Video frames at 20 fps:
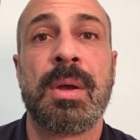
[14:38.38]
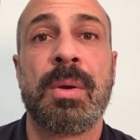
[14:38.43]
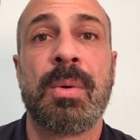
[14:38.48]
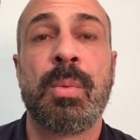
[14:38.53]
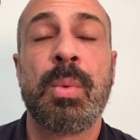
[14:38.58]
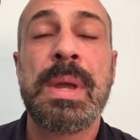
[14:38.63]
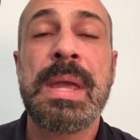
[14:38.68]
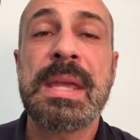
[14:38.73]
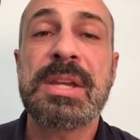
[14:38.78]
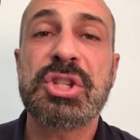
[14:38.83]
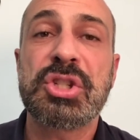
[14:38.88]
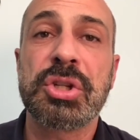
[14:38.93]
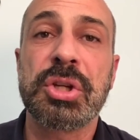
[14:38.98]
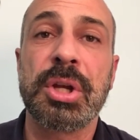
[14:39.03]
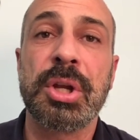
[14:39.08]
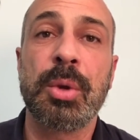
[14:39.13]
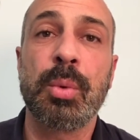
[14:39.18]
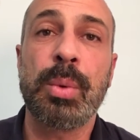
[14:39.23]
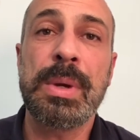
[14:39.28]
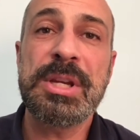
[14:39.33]
We
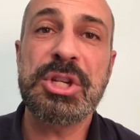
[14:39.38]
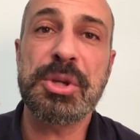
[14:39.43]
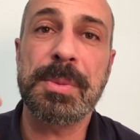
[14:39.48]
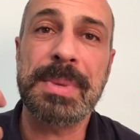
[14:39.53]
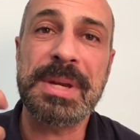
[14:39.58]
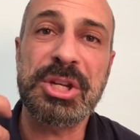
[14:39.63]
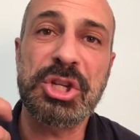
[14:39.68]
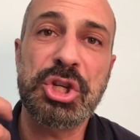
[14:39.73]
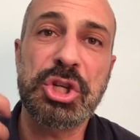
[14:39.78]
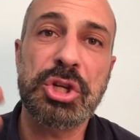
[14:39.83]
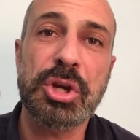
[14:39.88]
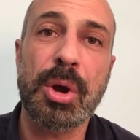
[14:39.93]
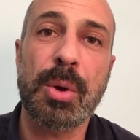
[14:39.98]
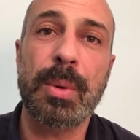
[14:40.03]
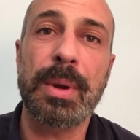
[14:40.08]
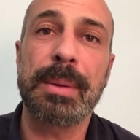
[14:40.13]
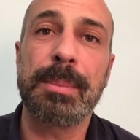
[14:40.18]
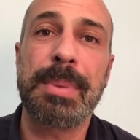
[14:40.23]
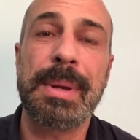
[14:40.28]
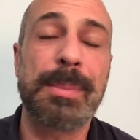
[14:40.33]
should be
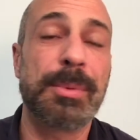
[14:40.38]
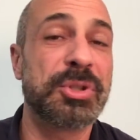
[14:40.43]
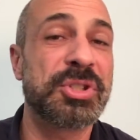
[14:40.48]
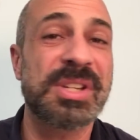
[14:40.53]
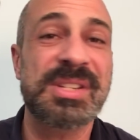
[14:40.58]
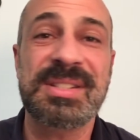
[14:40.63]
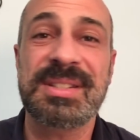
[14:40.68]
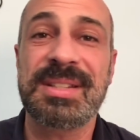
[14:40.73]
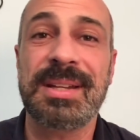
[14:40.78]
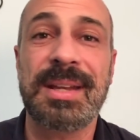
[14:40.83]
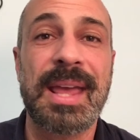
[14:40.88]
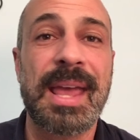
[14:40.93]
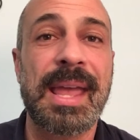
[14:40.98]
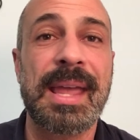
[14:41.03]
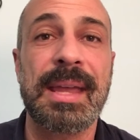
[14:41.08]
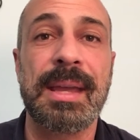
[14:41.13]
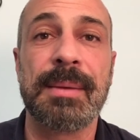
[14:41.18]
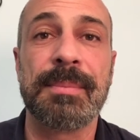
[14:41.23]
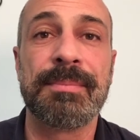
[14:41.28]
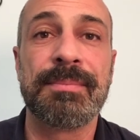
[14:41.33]
showing people. Just
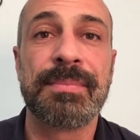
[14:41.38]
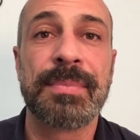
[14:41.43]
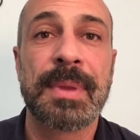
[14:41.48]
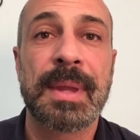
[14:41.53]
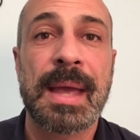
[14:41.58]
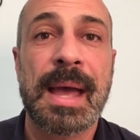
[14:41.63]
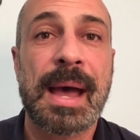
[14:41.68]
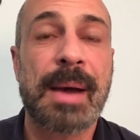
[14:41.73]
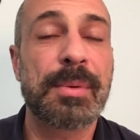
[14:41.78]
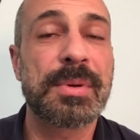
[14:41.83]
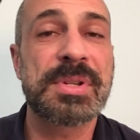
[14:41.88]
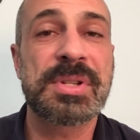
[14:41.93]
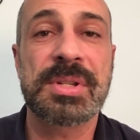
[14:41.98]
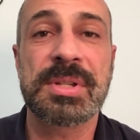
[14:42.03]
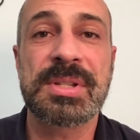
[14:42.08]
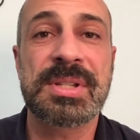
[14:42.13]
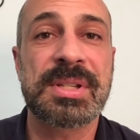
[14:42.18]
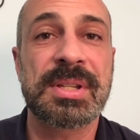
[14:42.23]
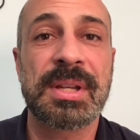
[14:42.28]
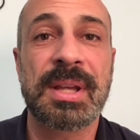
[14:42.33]
today, I was
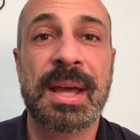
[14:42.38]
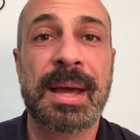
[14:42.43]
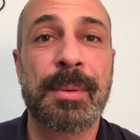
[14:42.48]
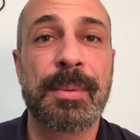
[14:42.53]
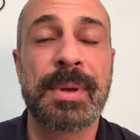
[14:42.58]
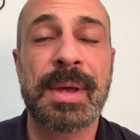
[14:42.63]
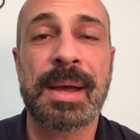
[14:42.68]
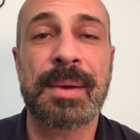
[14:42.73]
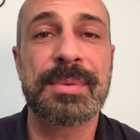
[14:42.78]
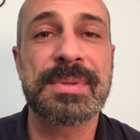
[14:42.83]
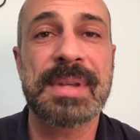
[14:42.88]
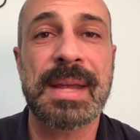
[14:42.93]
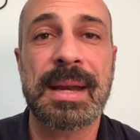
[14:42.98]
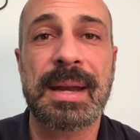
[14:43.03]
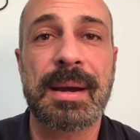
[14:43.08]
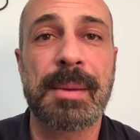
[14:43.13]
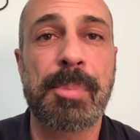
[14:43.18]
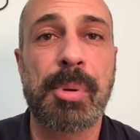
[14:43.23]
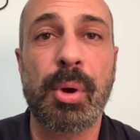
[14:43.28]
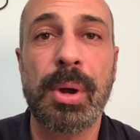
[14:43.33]
at
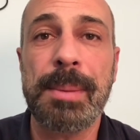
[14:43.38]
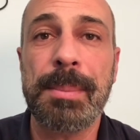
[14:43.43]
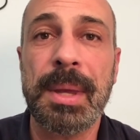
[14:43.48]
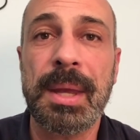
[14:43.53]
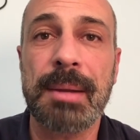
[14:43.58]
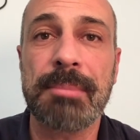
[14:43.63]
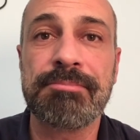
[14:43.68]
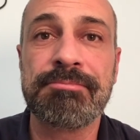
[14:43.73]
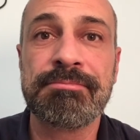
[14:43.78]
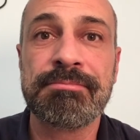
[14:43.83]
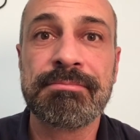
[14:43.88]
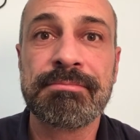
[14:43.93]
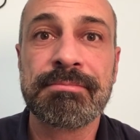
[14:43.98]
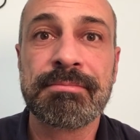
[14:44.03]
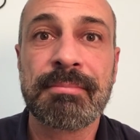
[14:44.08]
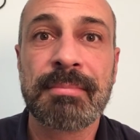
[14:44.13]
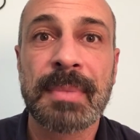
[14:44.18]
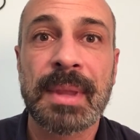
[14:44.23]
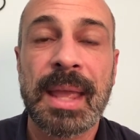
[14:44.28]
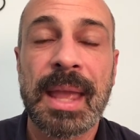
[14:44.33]
an appointment,
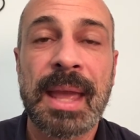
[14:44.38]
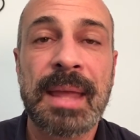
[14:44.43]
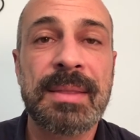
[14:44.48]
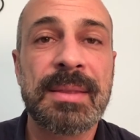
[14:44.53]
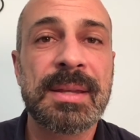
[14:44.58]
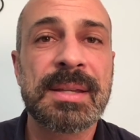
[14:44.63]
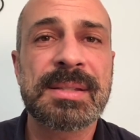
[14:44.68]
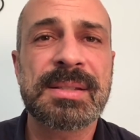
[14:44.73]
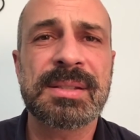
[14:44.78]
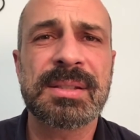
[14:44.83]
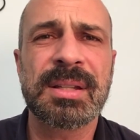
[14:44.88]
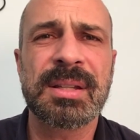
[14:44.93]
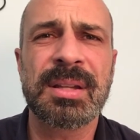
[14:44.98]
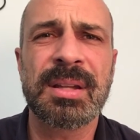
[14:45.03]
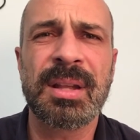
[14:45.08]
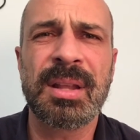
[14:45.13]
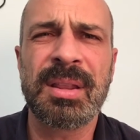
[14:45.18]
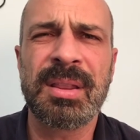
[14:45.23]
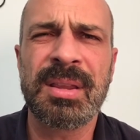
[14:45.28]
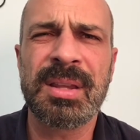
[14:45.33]
and
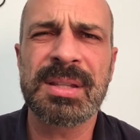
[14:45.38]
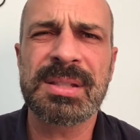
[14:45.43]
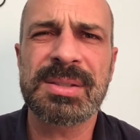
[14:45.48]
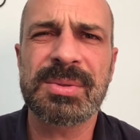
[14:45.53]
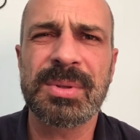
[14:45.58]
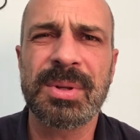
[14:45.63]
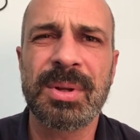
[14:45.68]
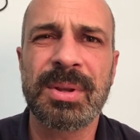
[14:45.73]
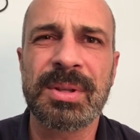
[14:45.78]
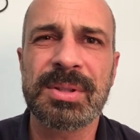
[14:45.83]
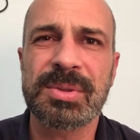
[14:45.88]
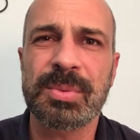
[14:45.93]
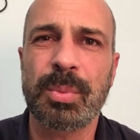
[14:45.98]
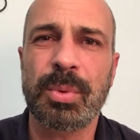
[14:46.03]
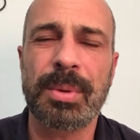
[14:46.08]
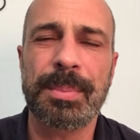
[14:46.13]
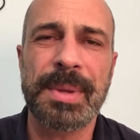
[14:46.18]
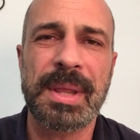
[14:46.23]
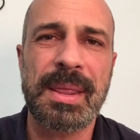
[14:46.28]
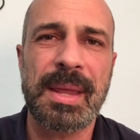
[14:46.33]
this
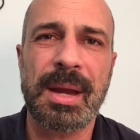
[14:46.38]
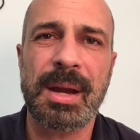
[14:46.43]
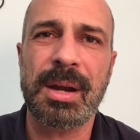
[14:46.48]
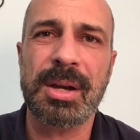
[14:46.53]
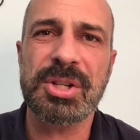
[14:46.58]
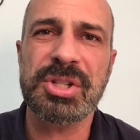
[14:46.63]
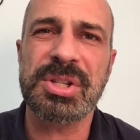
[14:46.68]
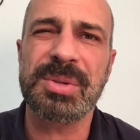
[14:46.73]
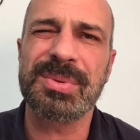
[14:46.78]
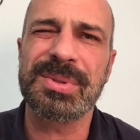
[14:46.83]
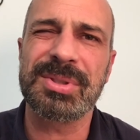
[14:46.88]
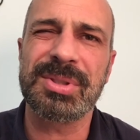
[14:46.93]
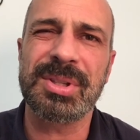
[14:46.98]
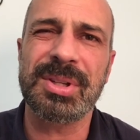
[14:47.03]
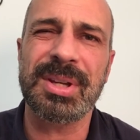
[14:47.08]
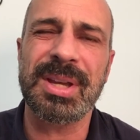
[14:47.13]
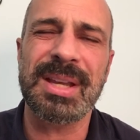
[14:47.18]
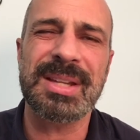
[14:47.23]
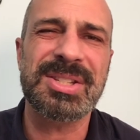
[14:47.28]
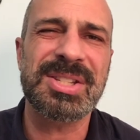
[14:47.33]
woman there, she was
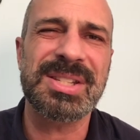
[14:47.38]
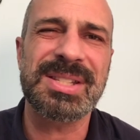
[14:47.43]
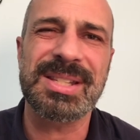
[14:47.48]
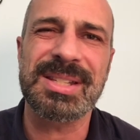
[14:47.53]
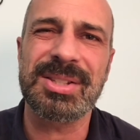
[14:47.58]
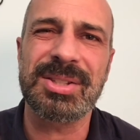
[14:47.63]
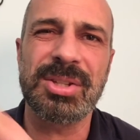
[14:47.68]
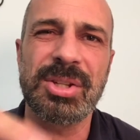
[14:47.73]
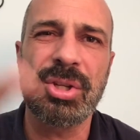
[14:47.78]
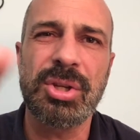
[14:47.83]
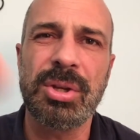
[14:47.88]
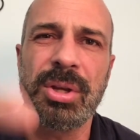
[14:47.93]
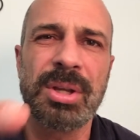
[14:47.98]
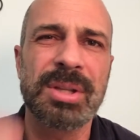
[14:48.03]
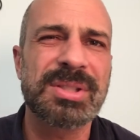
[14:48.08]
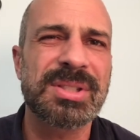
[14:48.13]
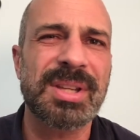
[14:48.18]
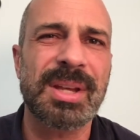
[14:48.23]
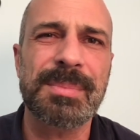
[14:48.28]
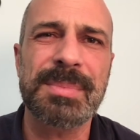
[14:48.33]
looking, and she said,
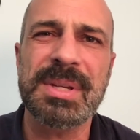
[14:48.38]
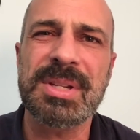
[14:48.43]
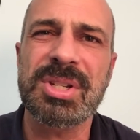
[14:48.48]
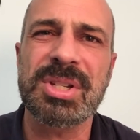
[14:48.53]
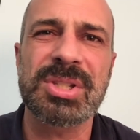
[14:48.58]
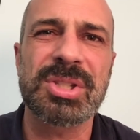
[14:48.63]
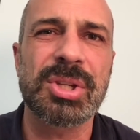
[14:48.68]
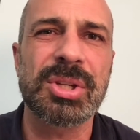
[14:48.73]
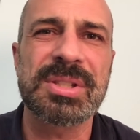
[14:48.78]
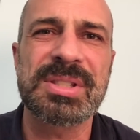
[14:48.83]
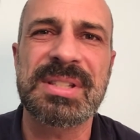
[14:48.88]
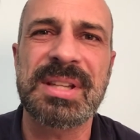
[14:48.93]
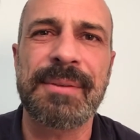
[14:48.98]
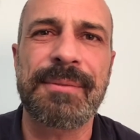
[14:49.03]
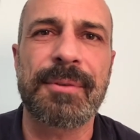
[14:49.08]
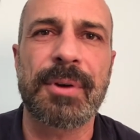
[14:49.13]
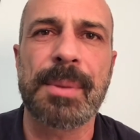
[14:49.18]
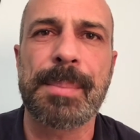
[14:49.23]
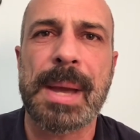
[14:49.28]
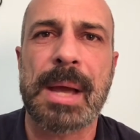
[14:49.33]
something just looks
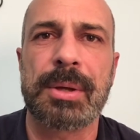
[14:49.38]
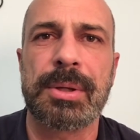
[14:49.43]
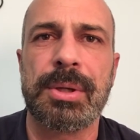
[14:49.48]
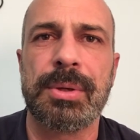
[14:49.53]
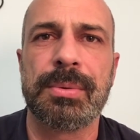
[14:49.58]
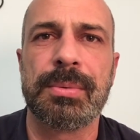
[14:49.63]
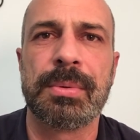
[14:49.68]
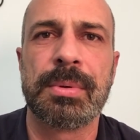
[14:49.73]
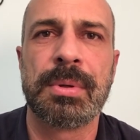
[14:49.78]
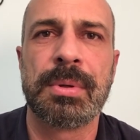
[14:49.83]
different about you.